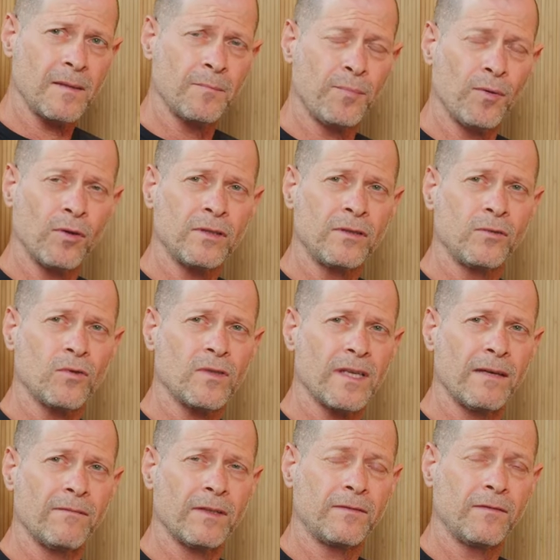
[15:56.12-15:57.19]
important to
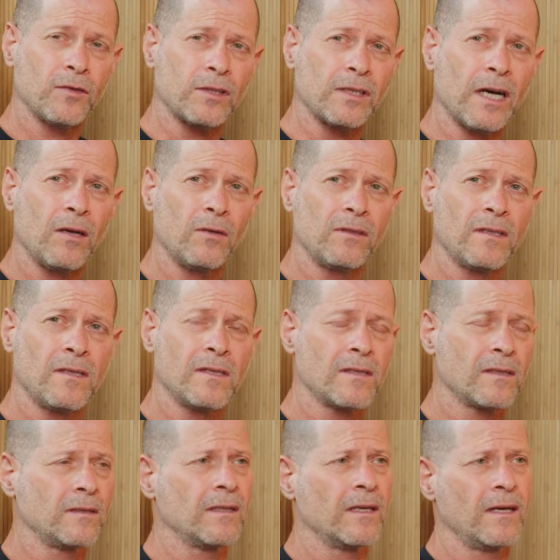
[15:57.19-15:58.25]
say that for now this is
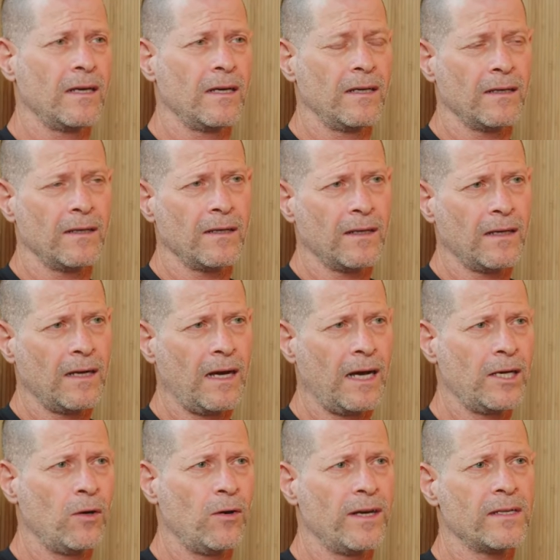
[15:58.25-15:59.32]
an uh,
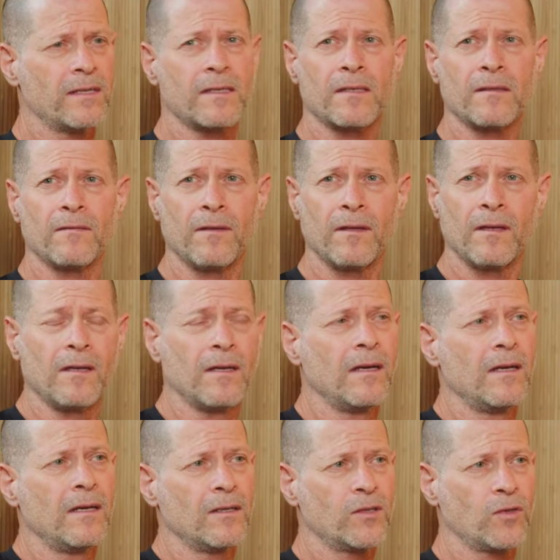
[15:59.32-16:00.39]
iOS
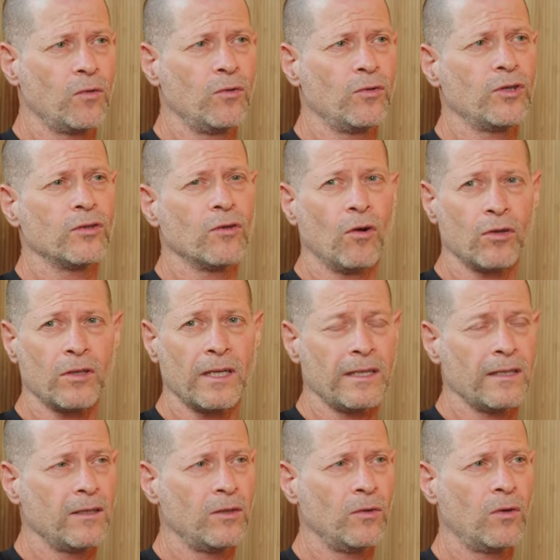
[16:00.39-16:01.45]
solution
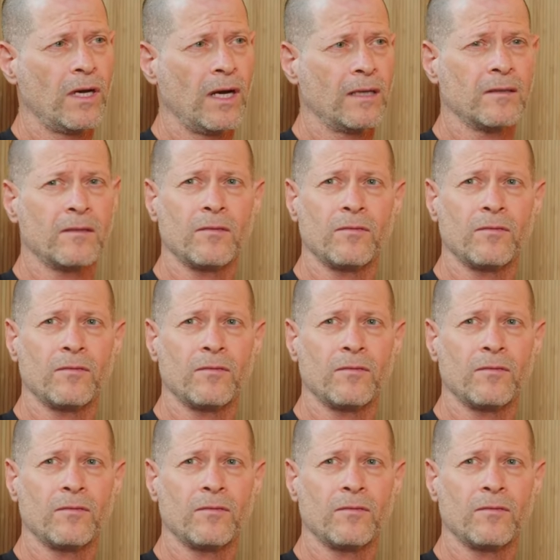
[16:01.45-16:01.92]
only. You can't